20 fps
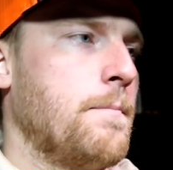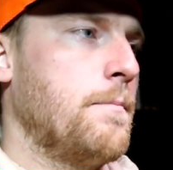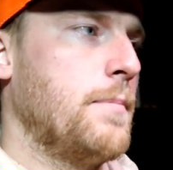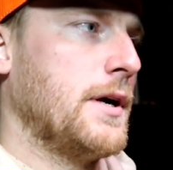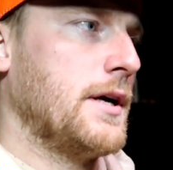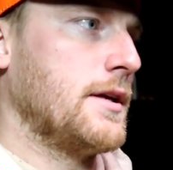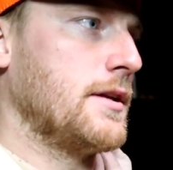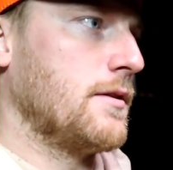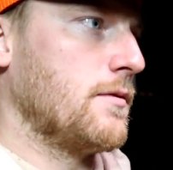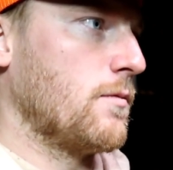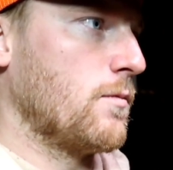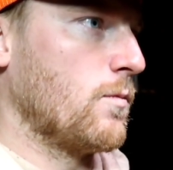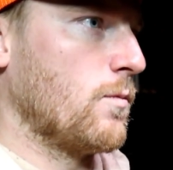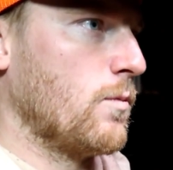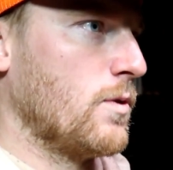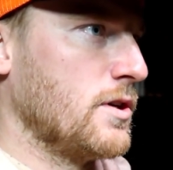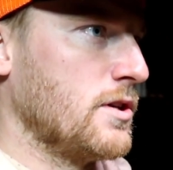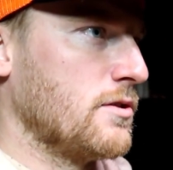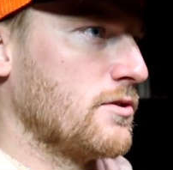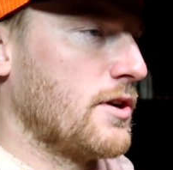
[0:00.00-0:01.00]
but
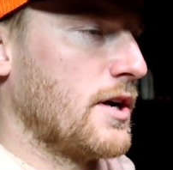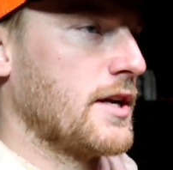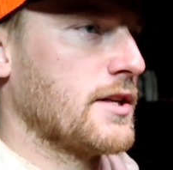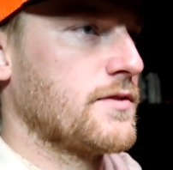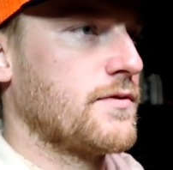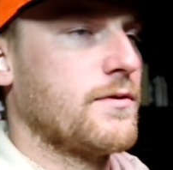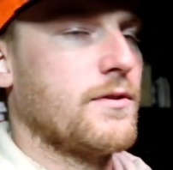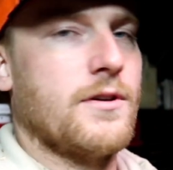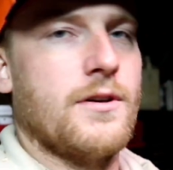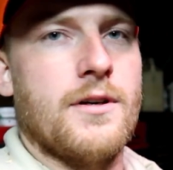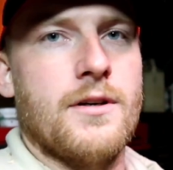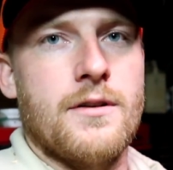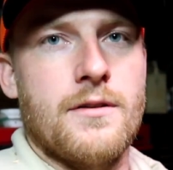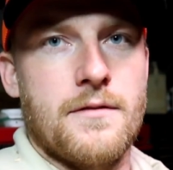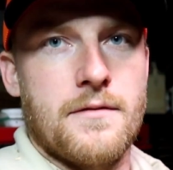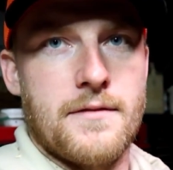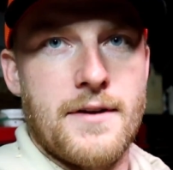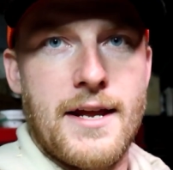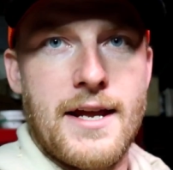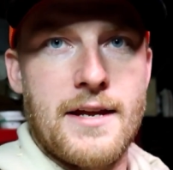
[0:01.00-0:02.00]
when you transfer
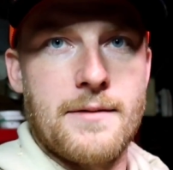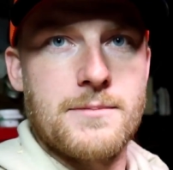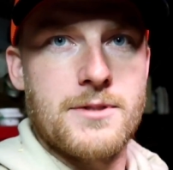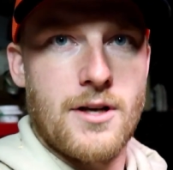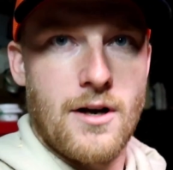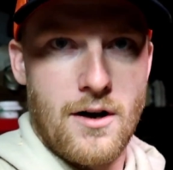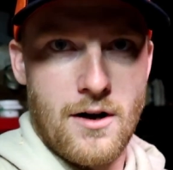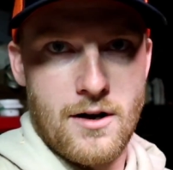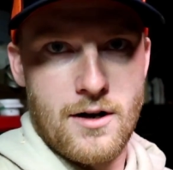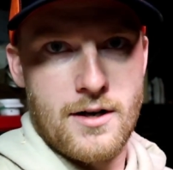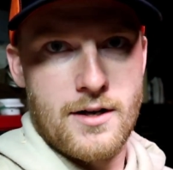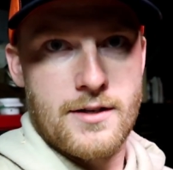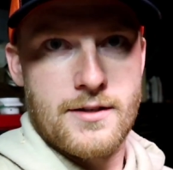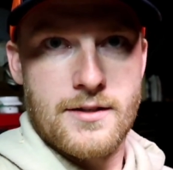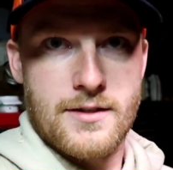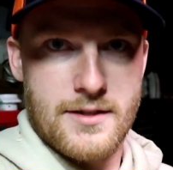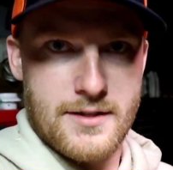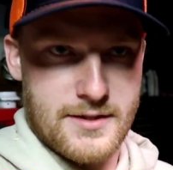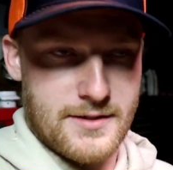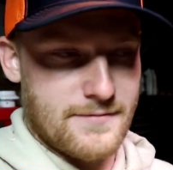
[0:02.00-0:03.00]
names
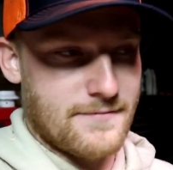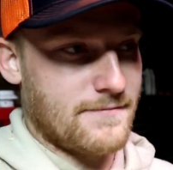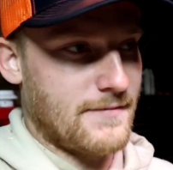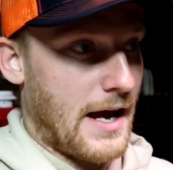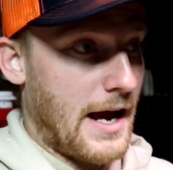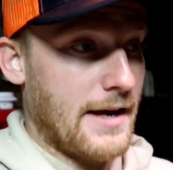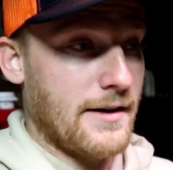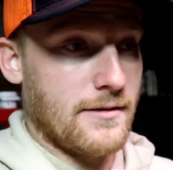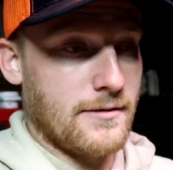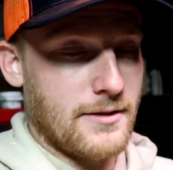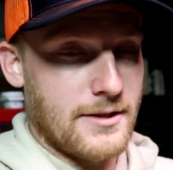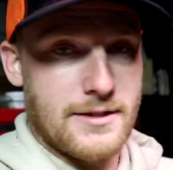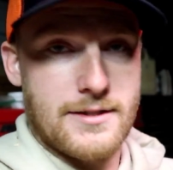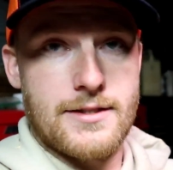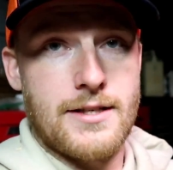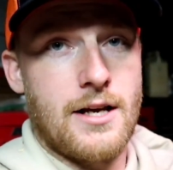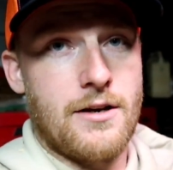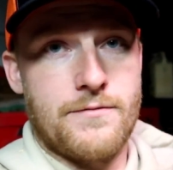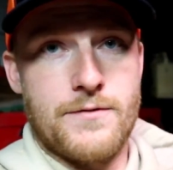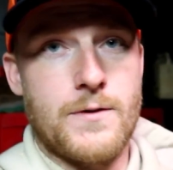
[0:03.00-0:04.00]
on the title
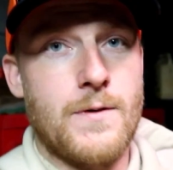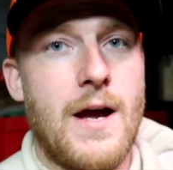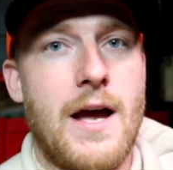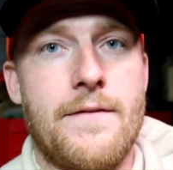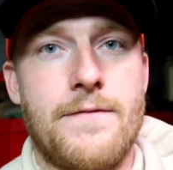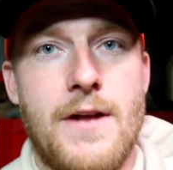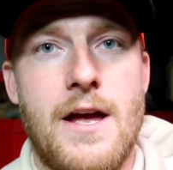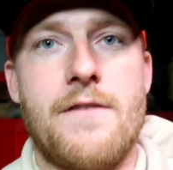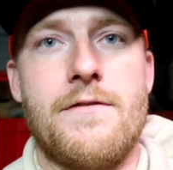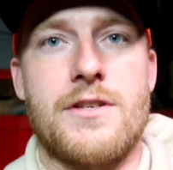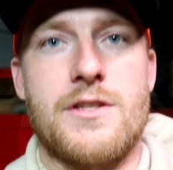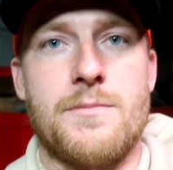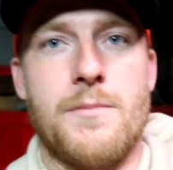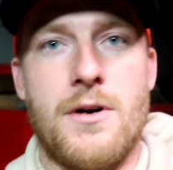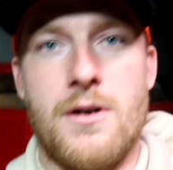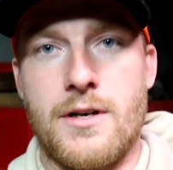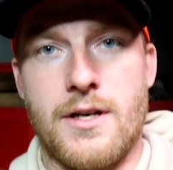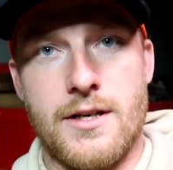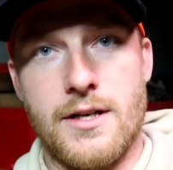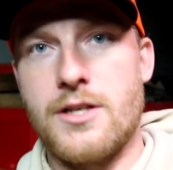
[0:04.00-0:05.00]
itself, you have to have a
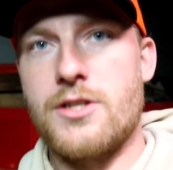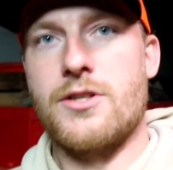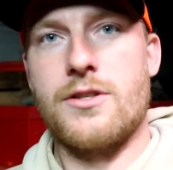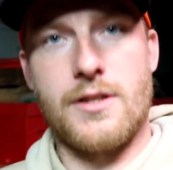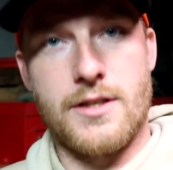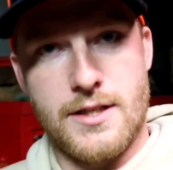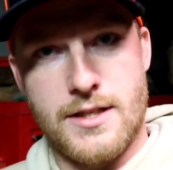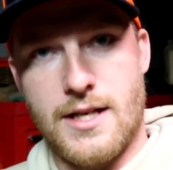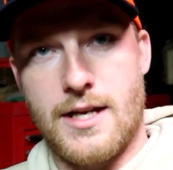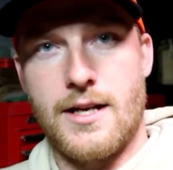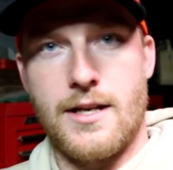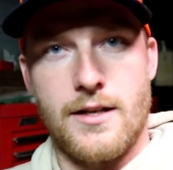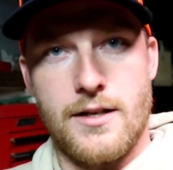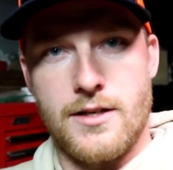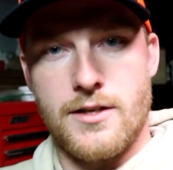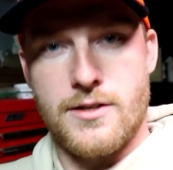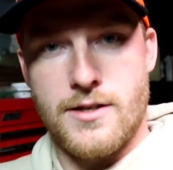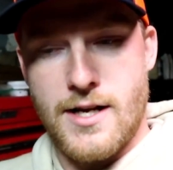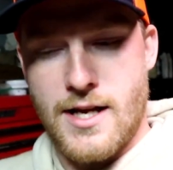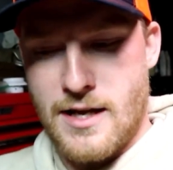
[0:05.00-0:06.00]
smog initially to get it
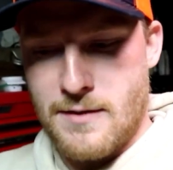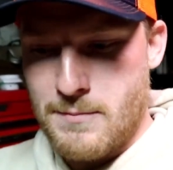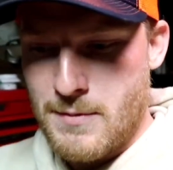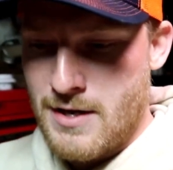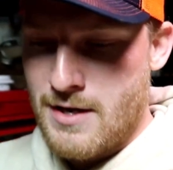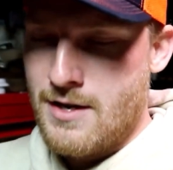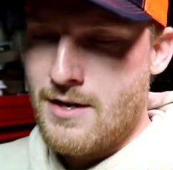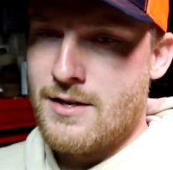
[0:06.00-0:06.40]
in your name.